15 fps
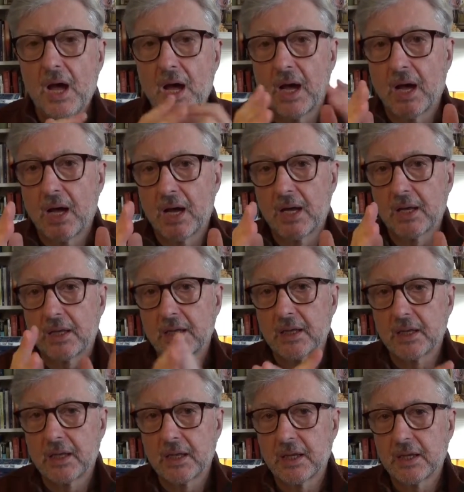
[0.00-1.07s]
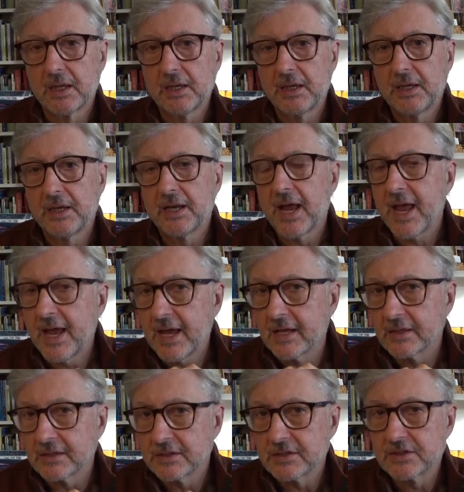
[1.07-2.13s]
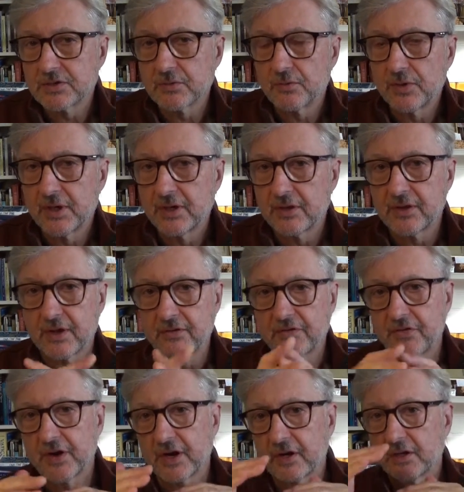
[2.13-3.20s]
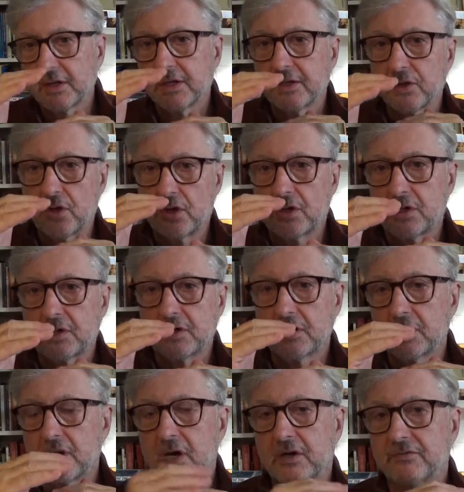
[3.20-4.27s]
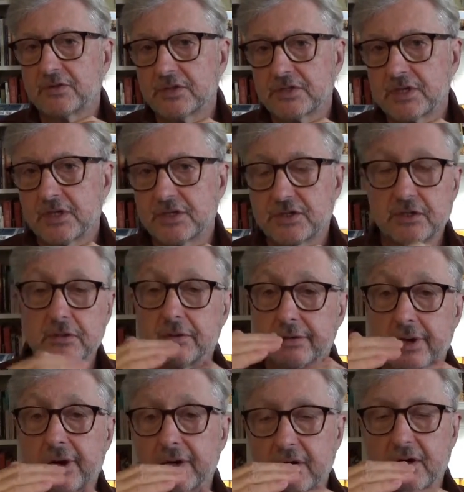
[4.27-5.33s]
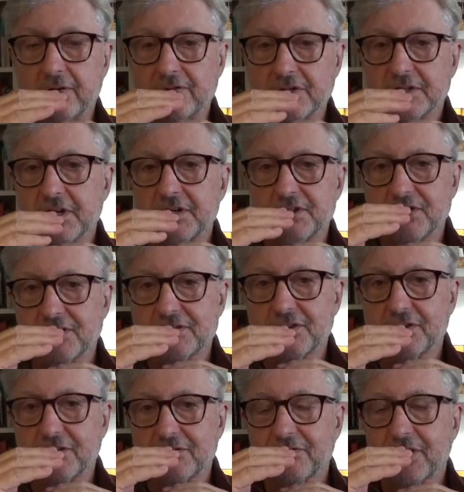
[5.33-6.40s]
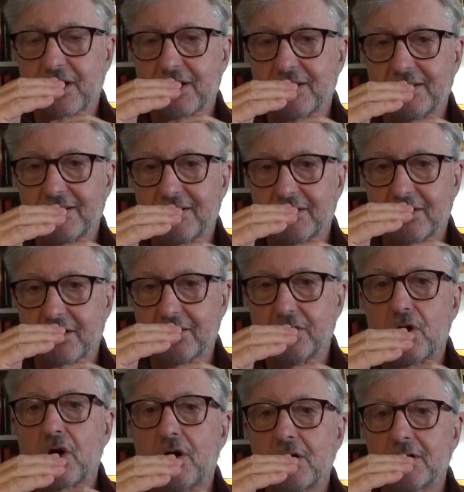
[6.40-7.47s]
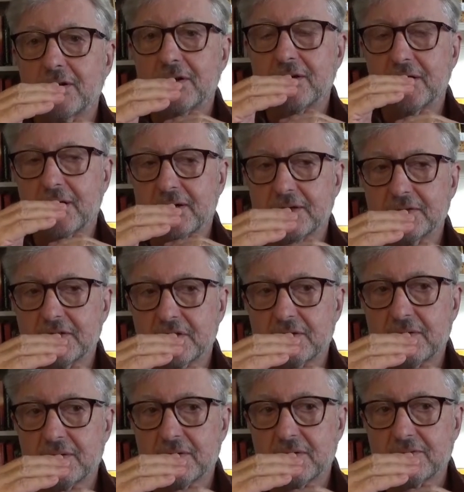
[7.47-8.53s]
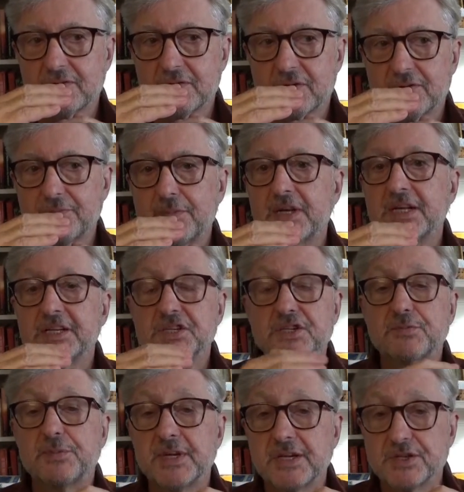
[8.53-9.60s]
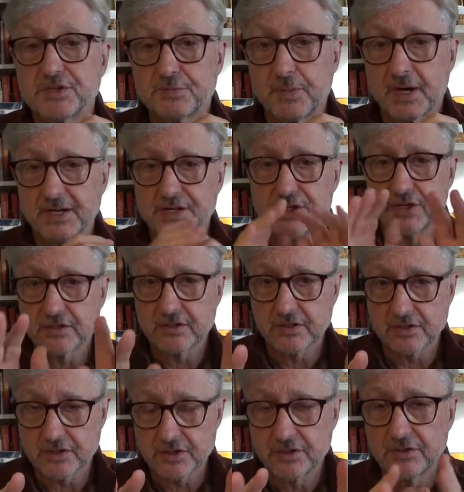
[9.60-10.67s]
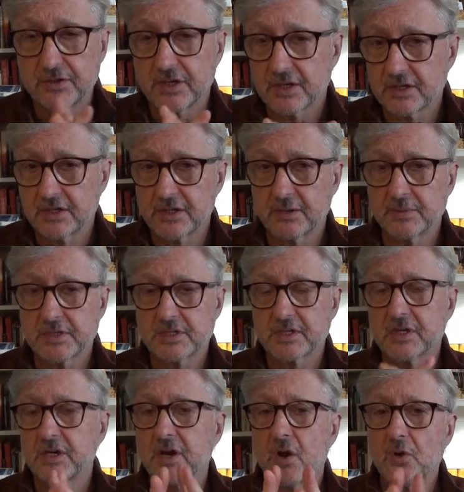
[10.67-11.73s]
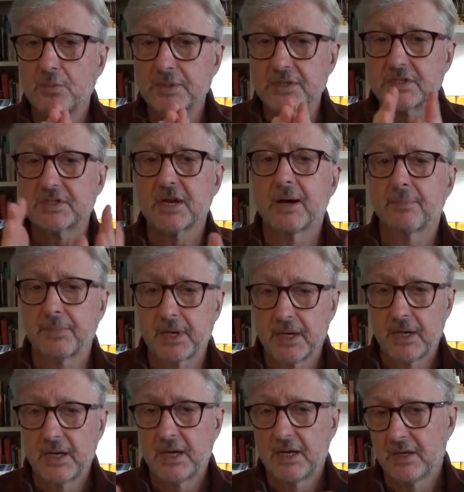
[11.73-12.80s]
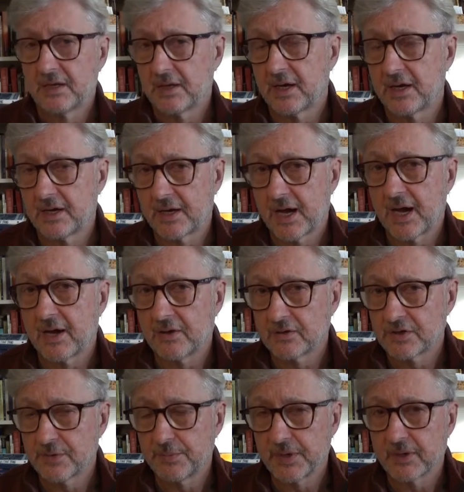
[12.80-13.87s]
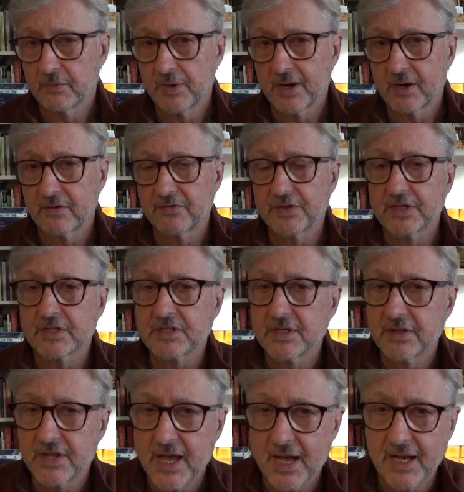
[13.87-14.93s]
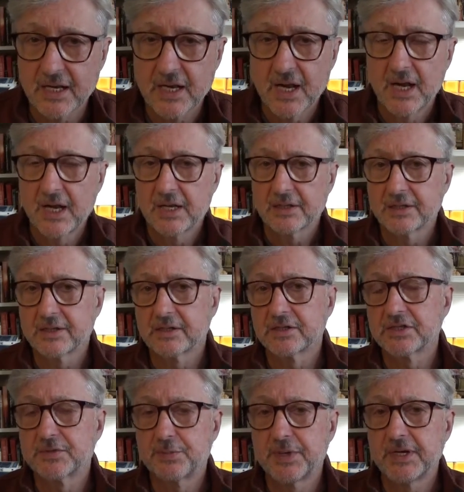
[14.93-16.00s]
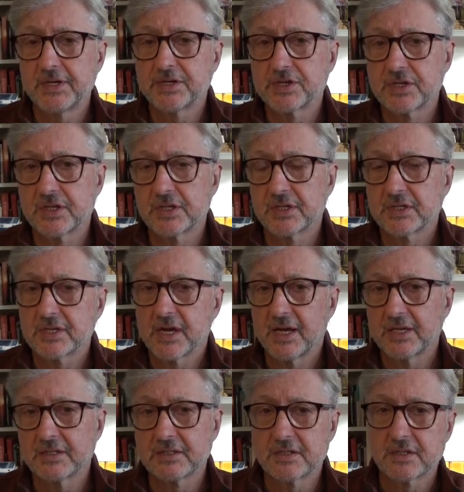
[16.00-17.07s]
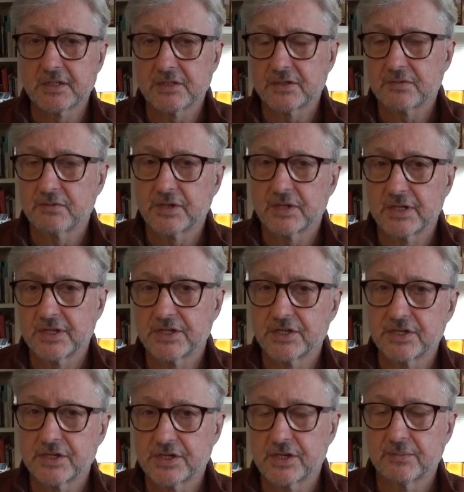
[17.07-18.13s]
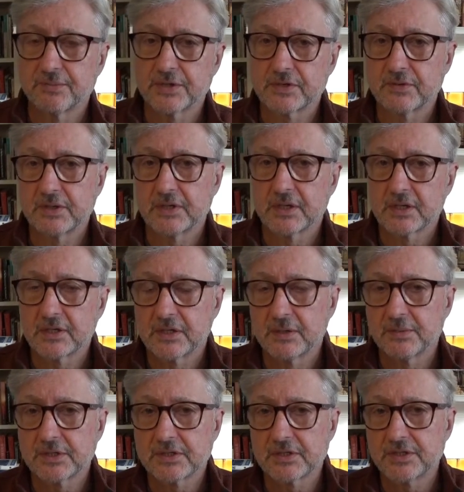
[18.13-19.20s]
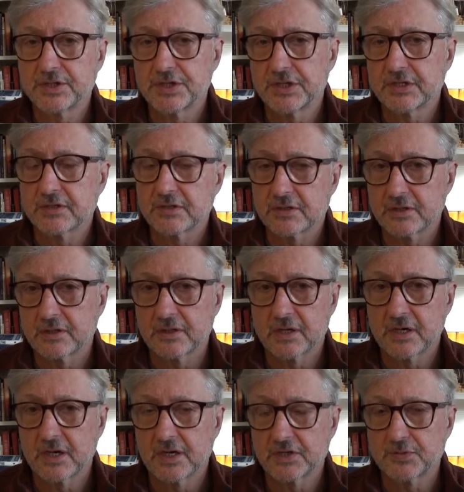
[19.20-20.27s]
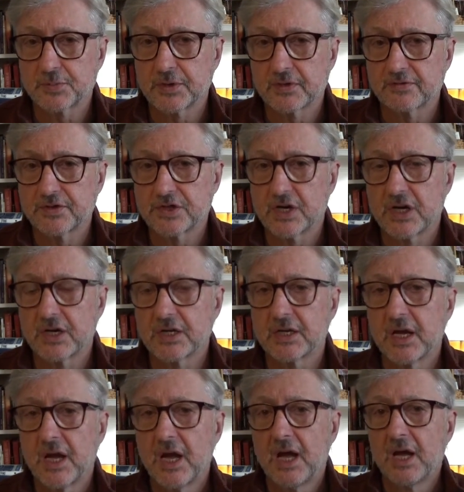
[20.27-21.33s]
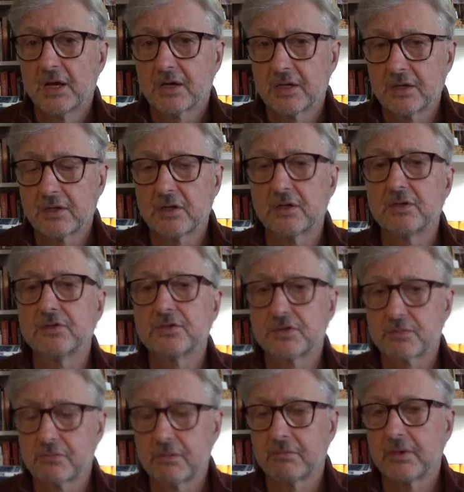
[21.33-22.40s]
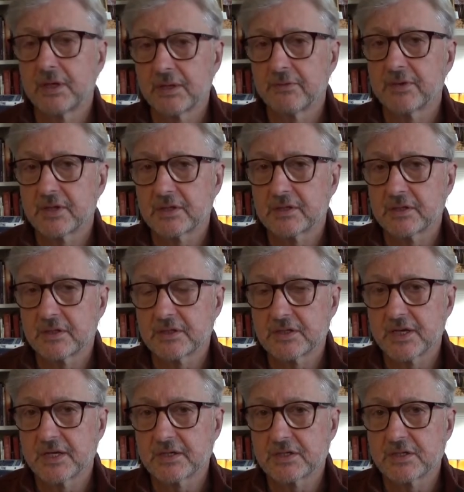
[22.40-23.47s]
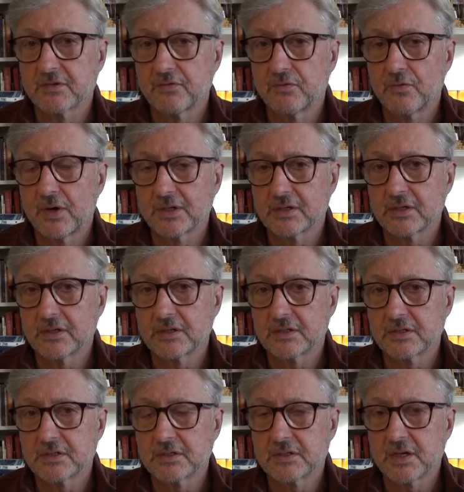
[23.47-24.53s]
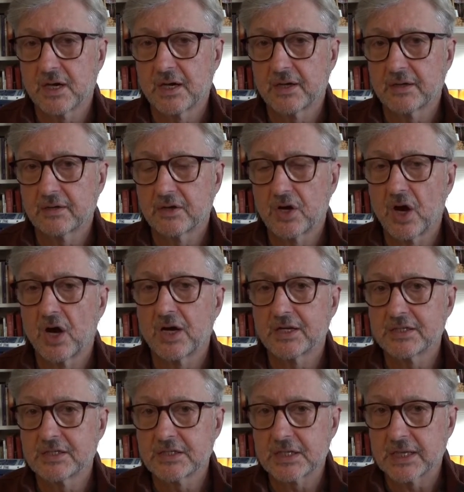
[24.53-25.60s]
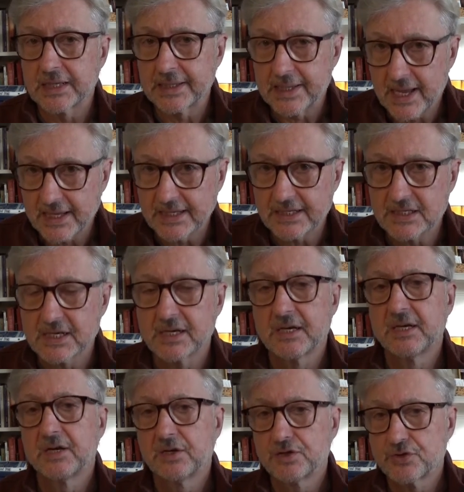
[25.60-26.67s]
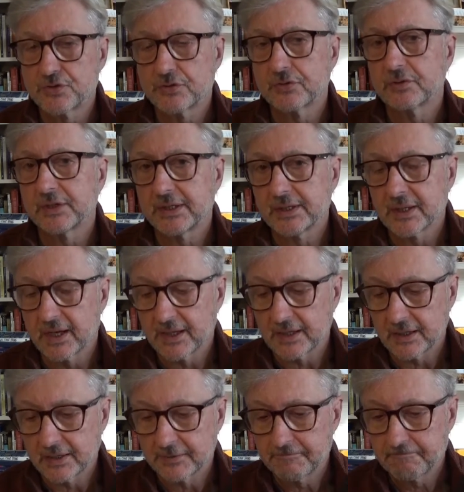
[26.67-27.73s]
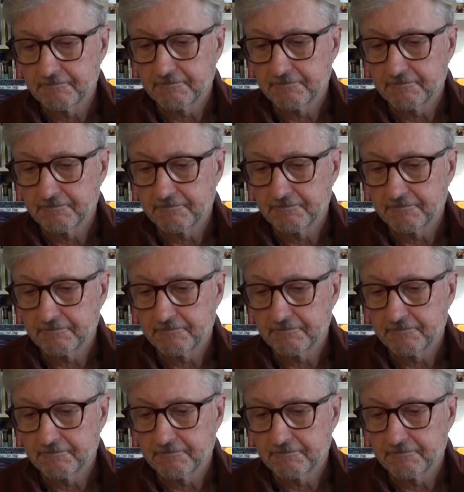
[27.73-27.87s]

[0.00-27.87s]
It ends with a fairly long conversation, or not conversation, sort of a long sort of mini speech by Jesus to Nicodemus that opens up how to be aware of this. And that little speech that ends this relationship between Nicodemus and Jesus in the Gospel of John concludes really with a sense of what is God's light truly like.